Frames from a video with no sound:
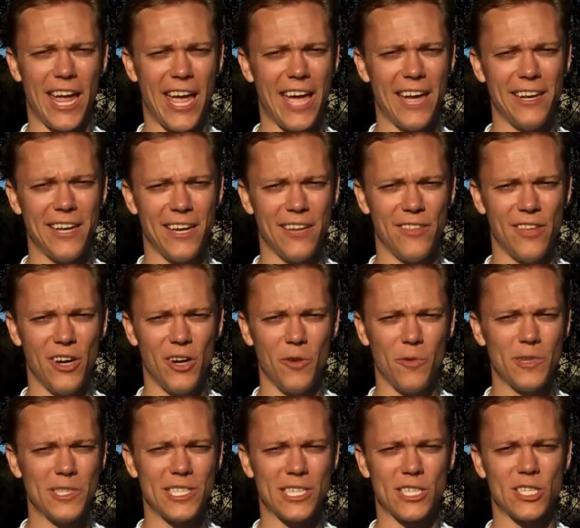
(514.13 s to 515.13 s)
had down there
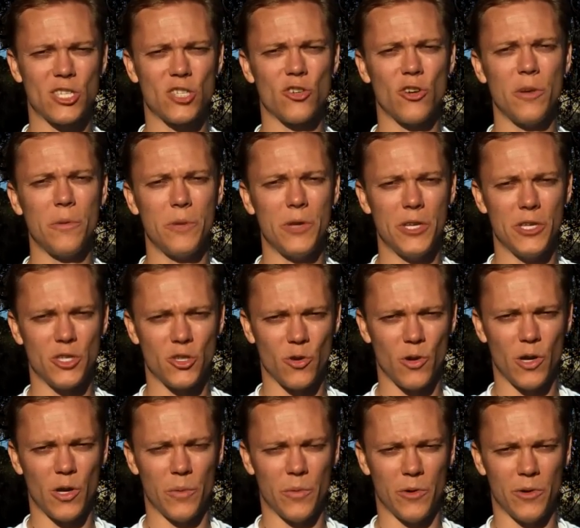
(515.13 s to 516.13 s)
was extremely
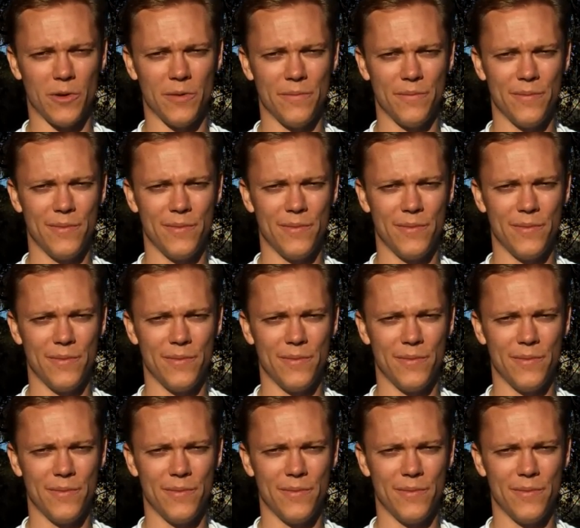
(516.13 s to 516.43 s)
enjoyable.